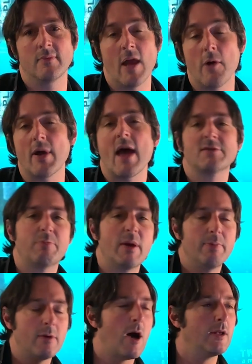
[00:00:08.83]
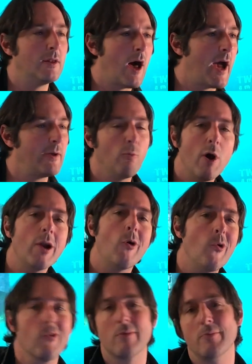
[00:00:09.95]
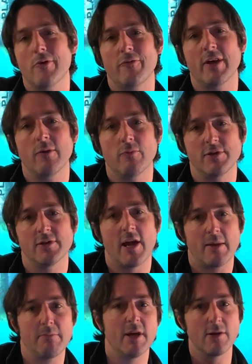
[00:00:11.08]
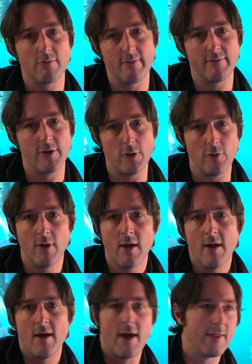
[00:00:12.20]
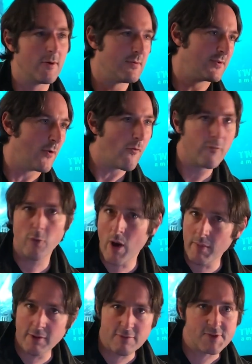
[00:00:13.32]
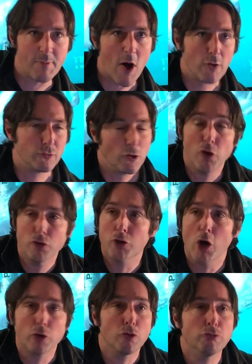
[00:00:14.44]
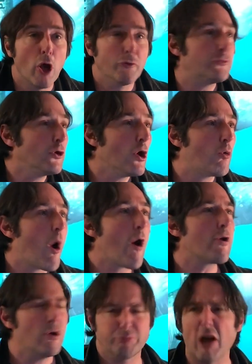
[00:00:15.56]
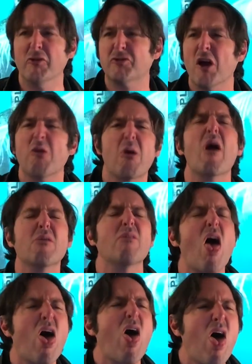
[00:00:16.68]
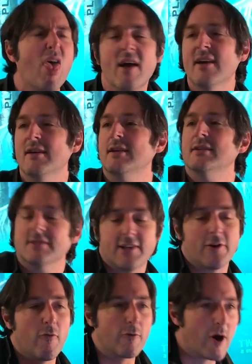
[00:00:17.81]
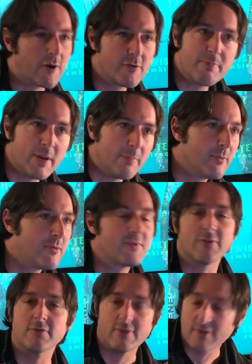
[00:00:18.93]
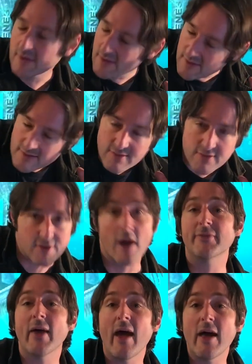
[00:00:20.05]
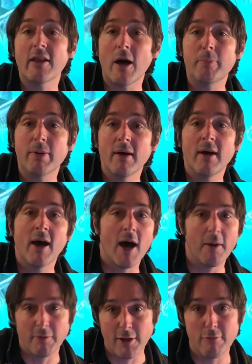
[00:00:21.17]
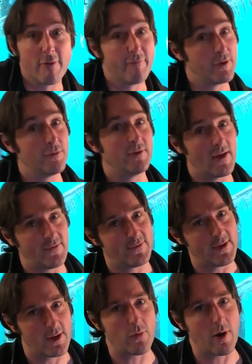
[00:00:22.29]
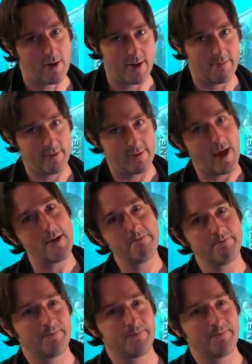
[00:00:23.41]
Now we asked people online, what horror movie would you like me to review? And there was an overwhelming response, like, oh, you gotta do Dead Sea Aquarium, Dead Sea Aquarium! It's like over 100 people, so shut the hell up. I'm gonna review Dead Sea Aquarium, okay?